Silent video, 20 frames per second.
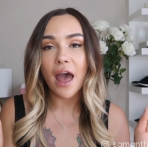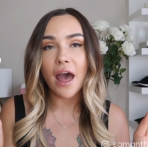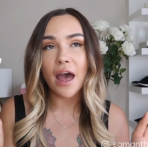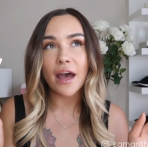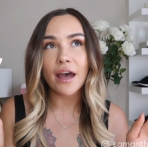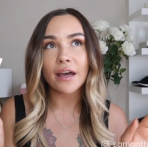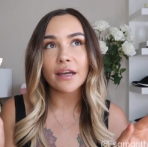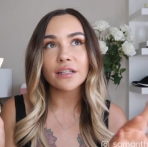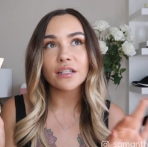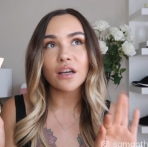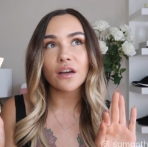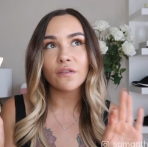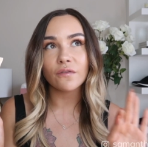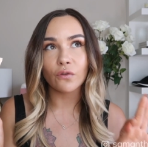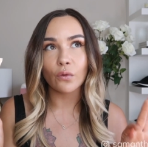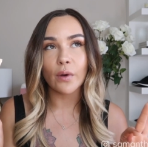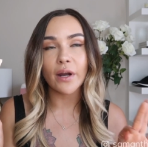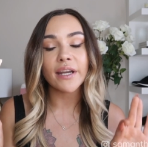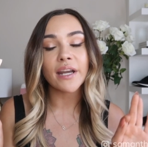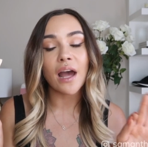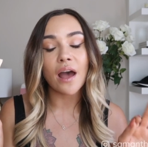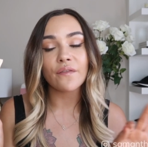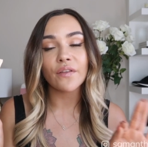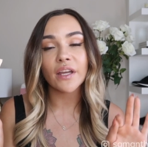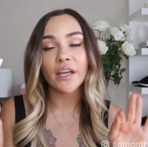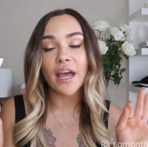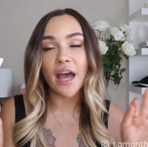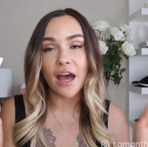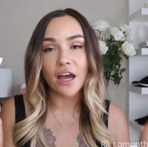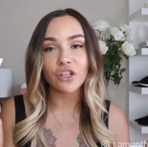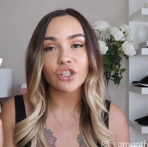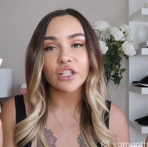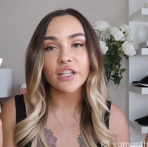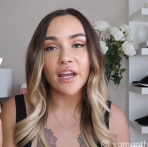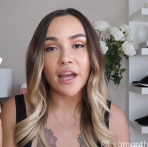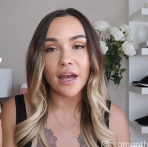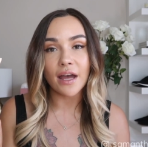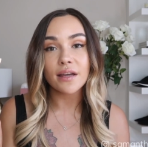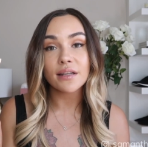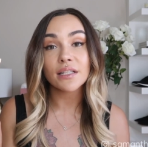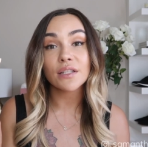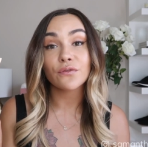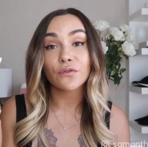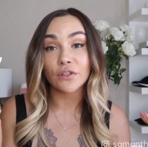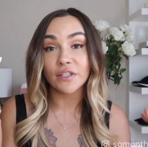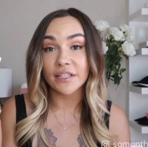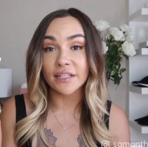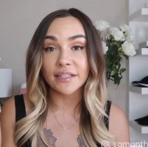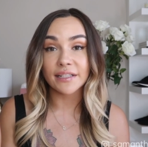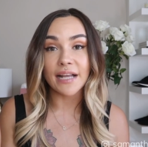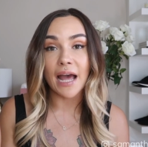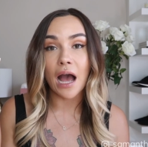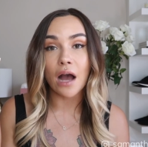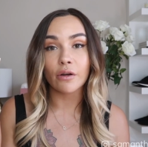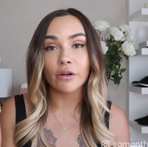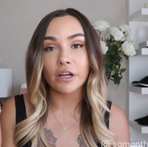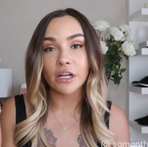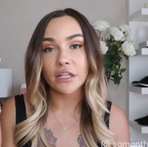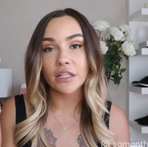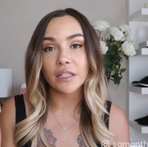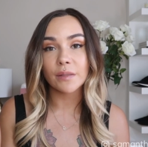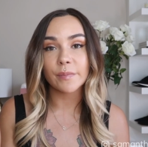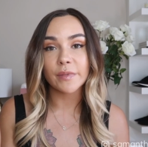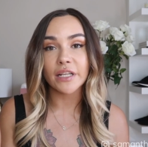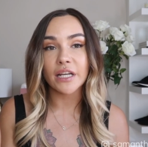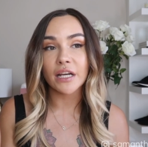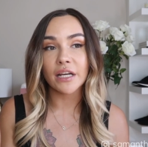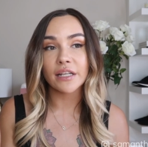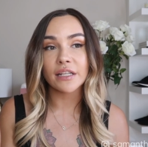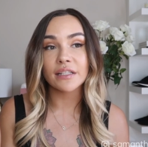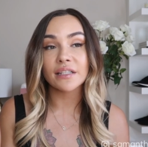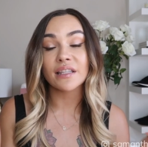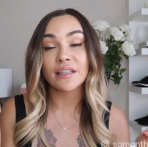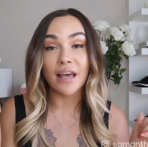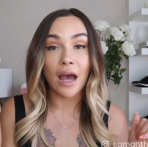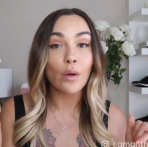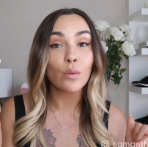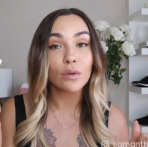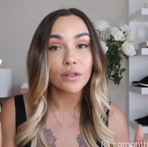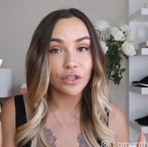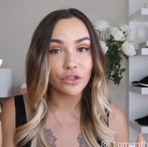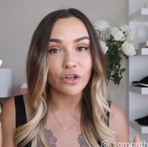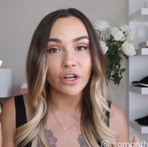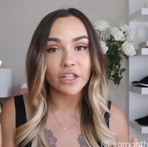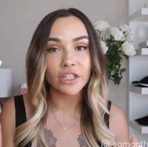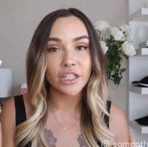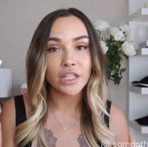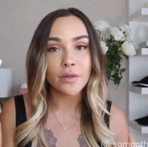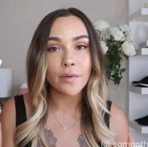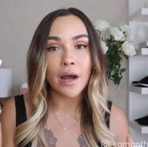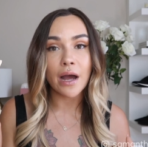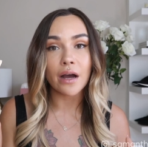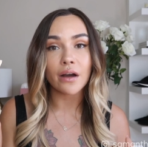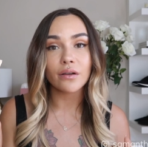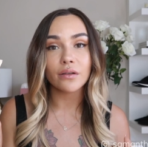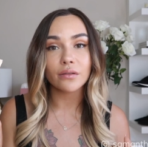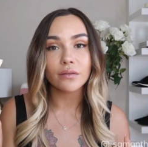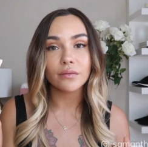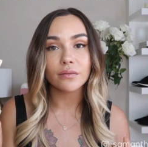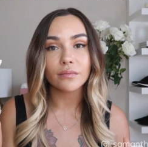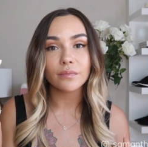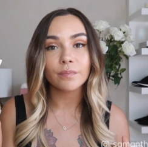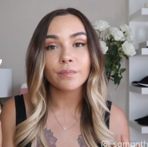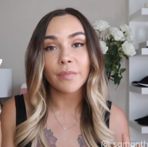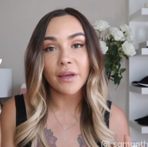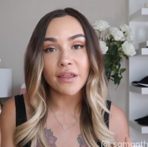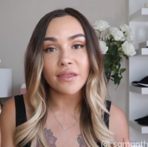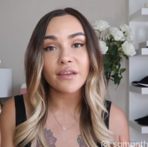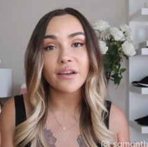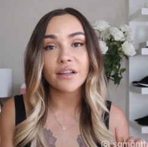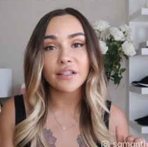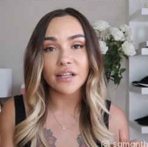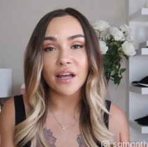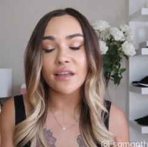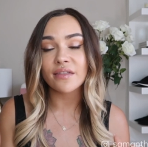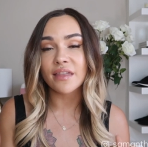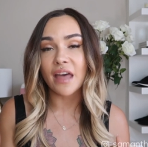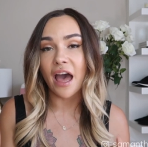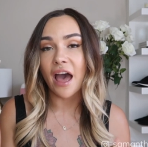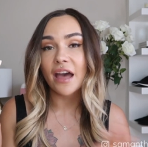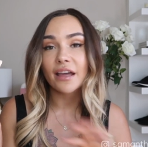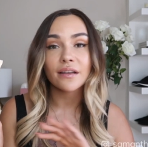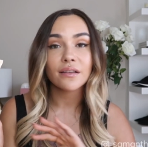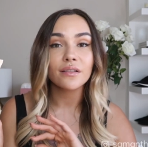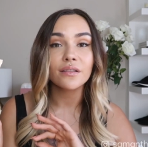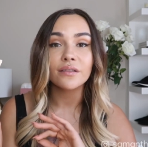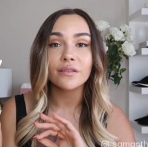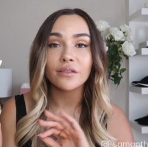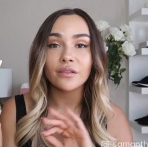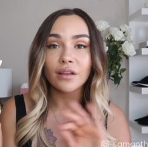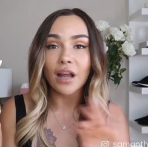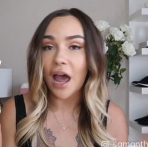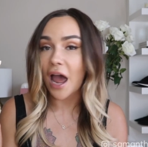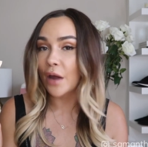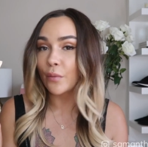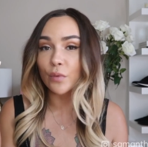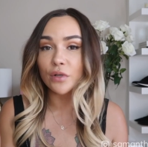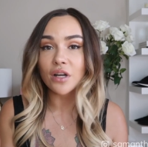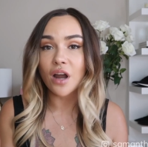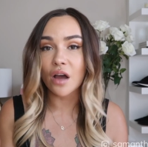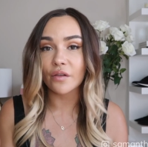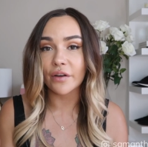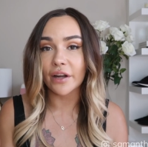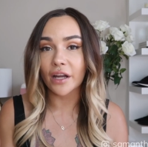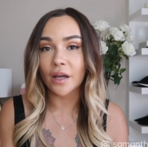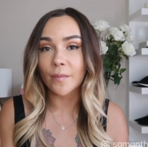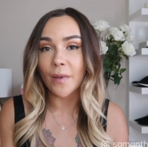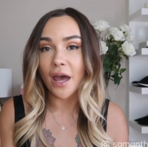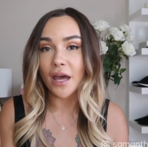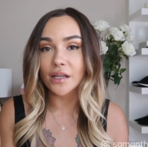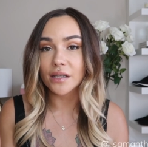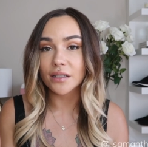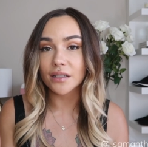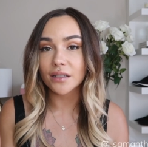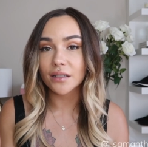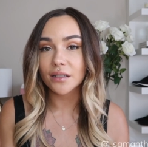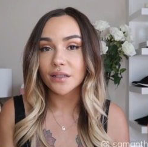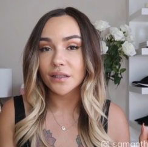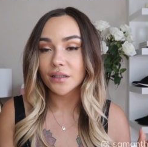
and avoid having ashy hands for six hours because that will stress you out. Been there, done that. I would not recommend.